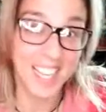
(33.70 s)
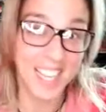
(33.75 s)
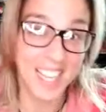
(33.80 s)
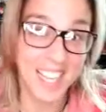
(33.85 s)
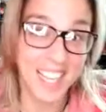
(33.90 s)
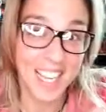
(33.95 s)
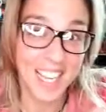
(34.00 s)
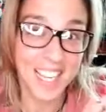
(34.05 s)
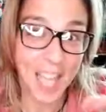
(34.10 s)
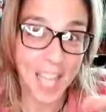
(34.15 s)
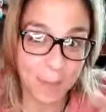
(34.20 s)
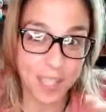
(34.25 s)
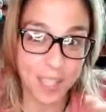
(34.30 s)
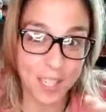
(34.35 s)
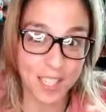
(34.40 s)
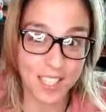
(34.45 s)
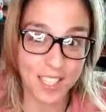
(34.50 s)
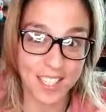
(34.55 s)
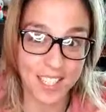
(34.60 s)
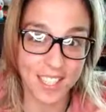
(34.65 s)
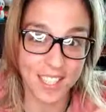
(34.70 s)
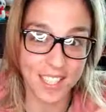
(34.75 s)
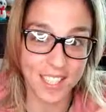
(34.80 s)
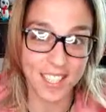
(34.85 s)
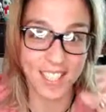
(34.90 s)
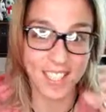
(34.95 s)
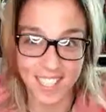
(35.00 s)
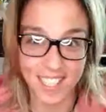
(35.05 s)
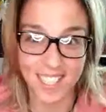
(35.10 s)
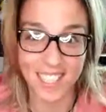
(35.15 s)
captions.
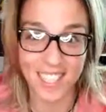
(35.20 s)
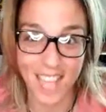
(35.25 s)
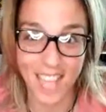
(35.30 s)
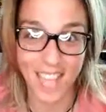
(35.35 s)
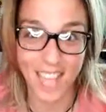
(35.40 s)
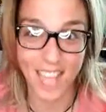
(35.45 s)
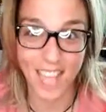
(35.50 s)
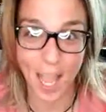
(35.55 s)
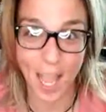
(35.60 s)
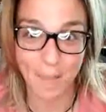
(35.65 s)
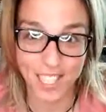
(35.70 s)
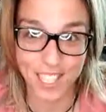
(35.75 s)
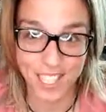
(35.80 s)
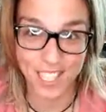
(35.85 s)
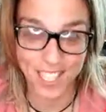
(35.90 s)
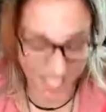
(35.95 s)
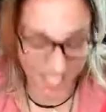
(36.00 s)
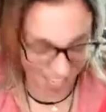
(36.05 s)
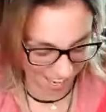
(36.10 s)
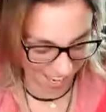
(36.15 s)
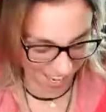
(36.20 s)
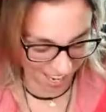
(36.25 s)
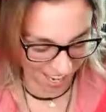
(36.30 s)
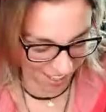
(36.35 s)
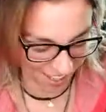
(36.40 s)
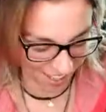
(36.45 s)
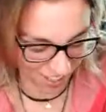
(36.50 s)
Sections. I don't know if